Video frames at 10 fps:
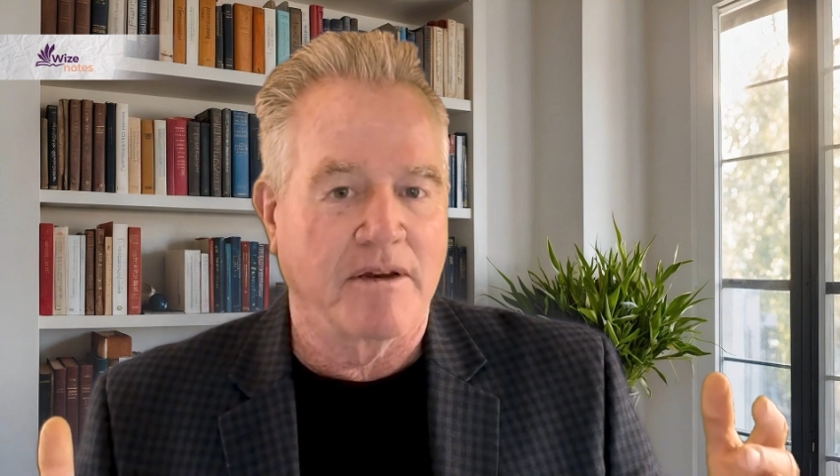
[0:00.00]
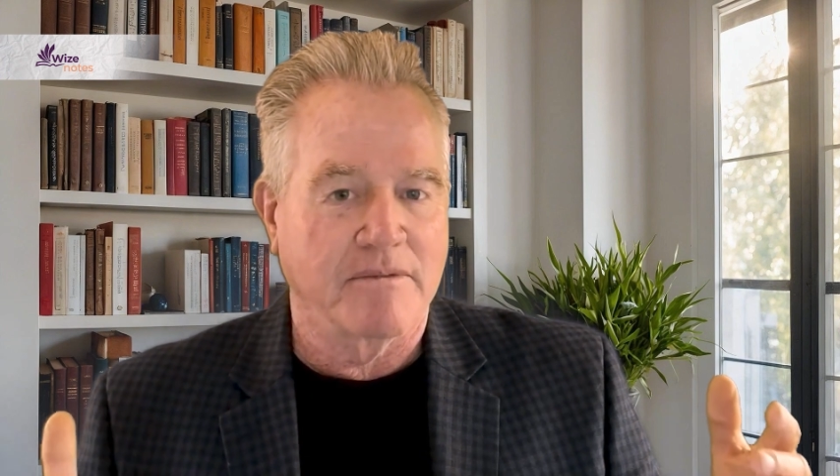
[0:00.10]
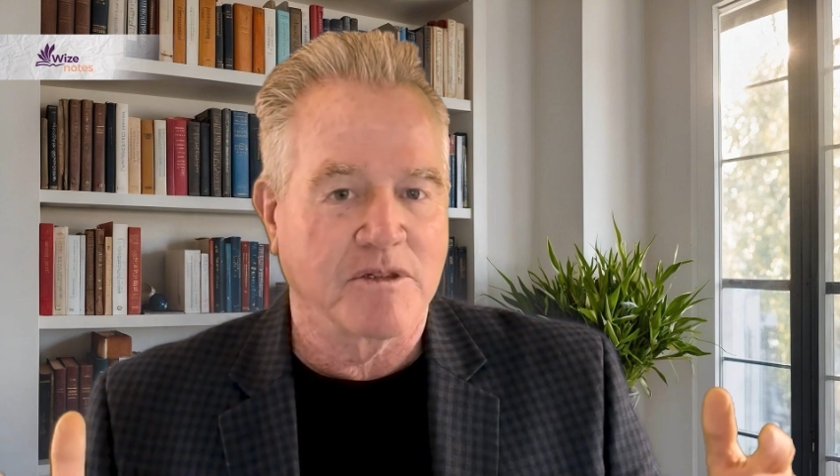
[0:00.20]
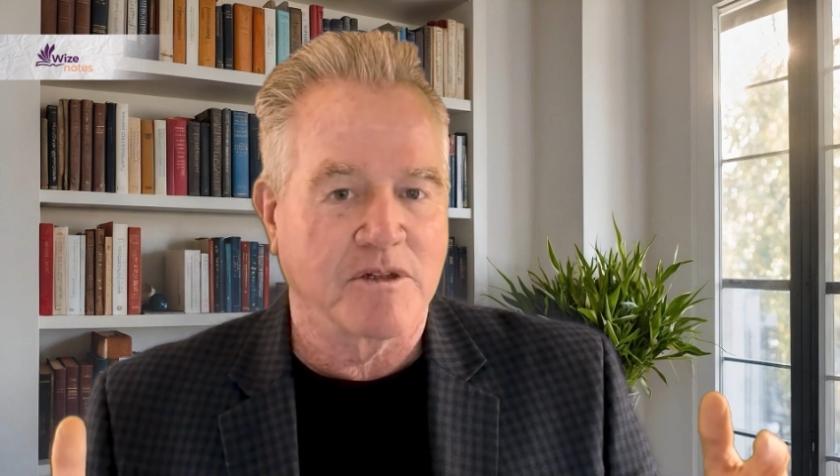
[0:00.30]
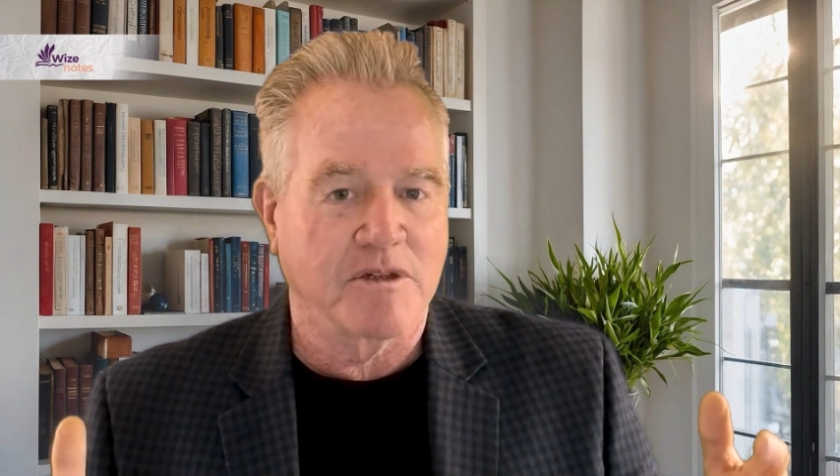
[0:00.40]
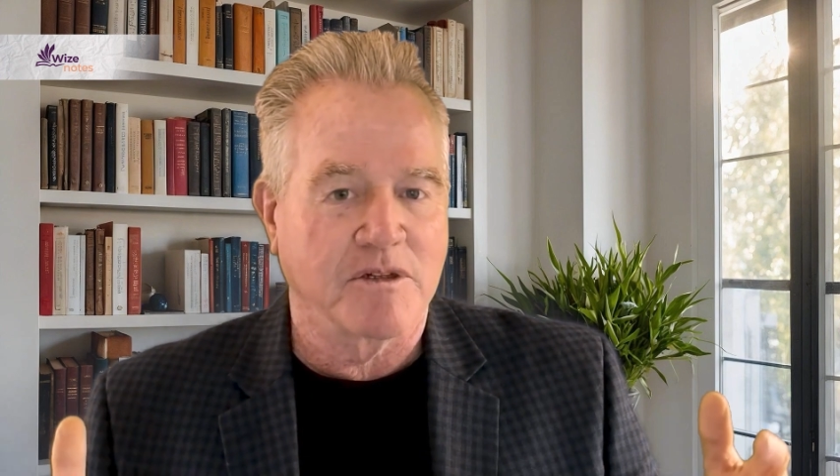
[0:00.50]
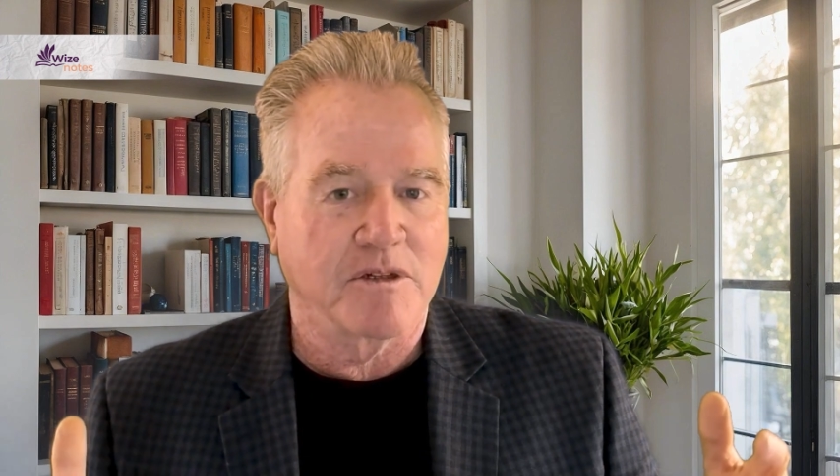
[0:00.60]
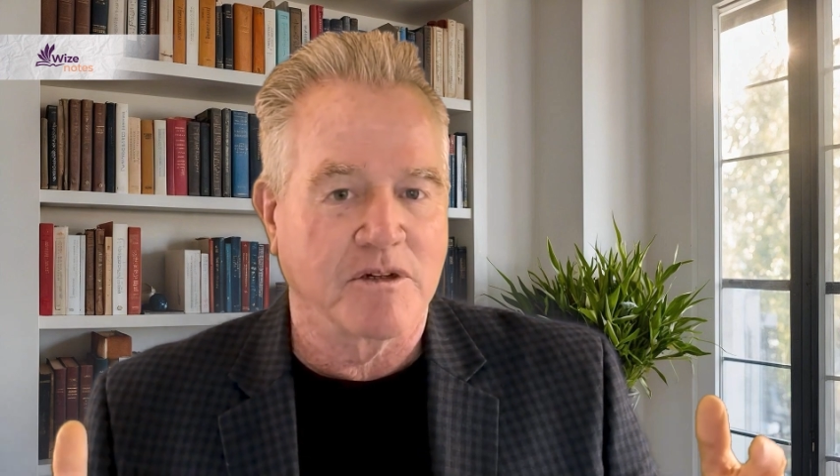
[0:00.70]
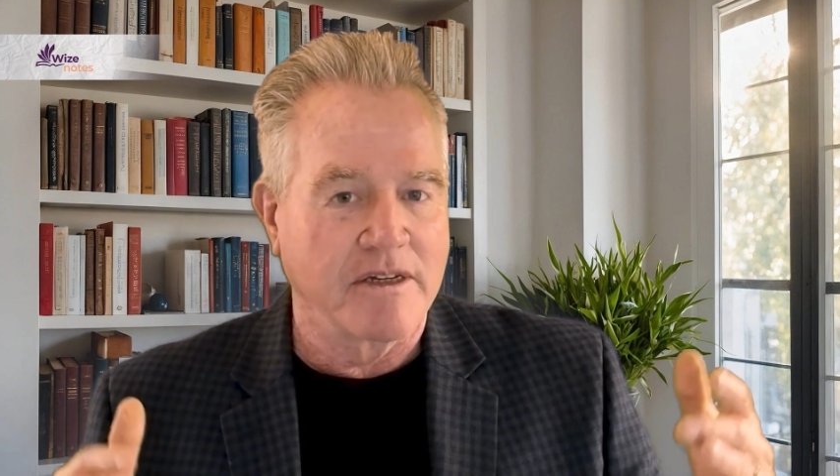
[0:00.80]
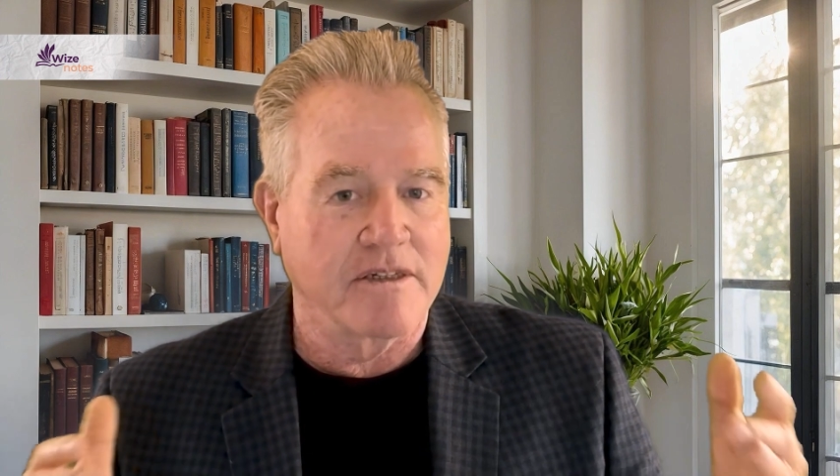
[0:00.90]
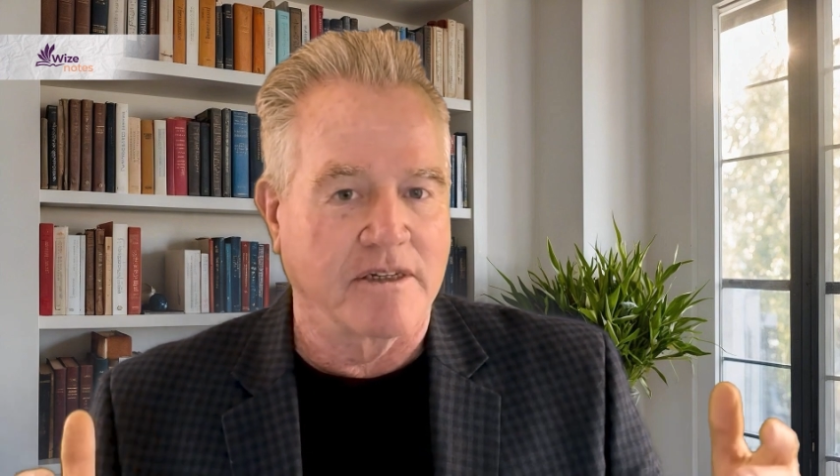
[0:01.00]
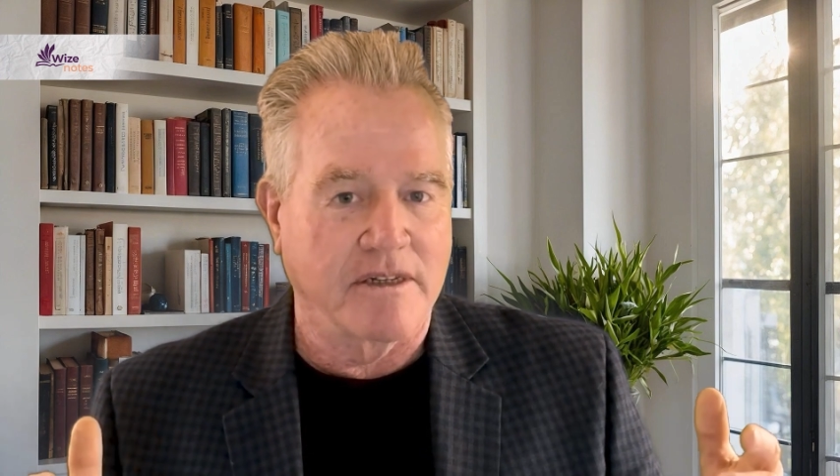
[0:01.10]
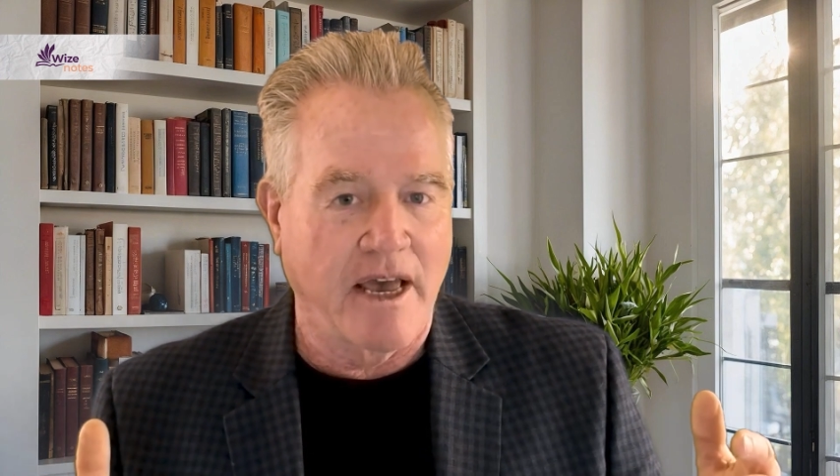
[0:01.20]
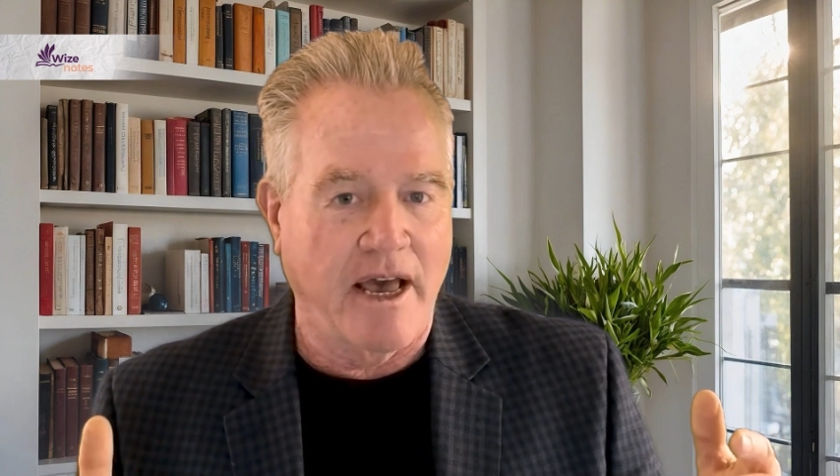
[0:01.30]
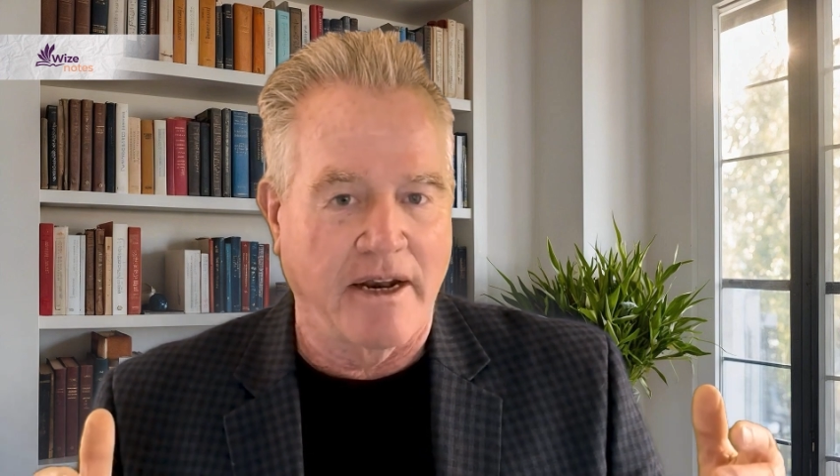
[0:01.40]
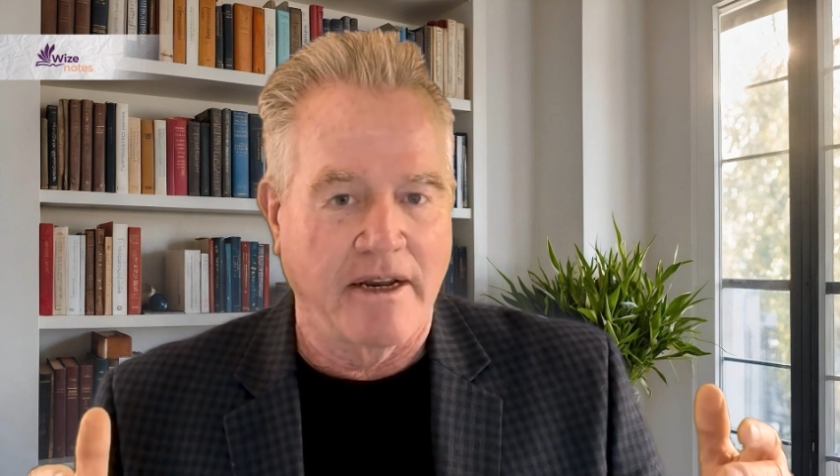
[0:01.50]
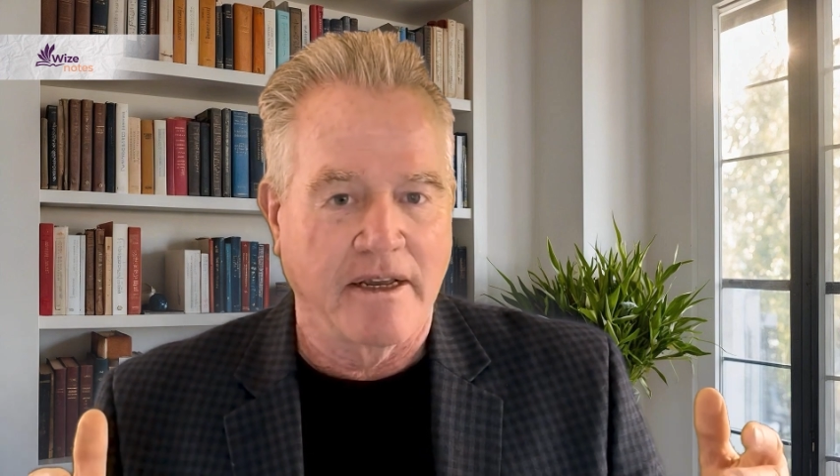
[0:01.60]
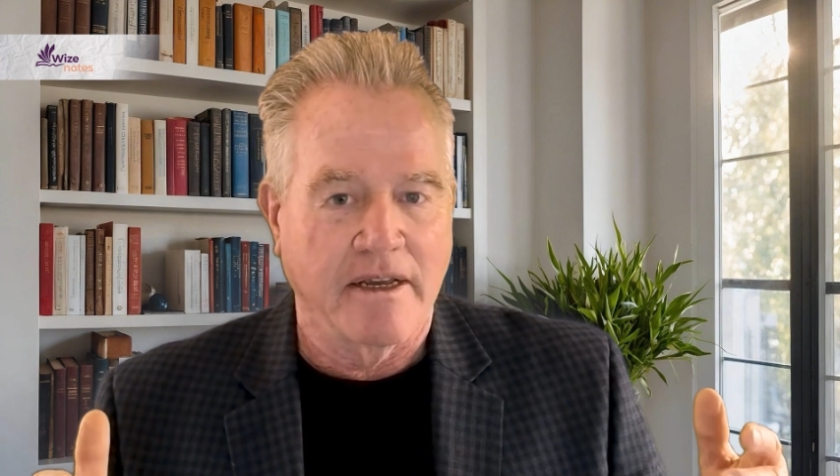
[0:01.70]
observed, isn't dead.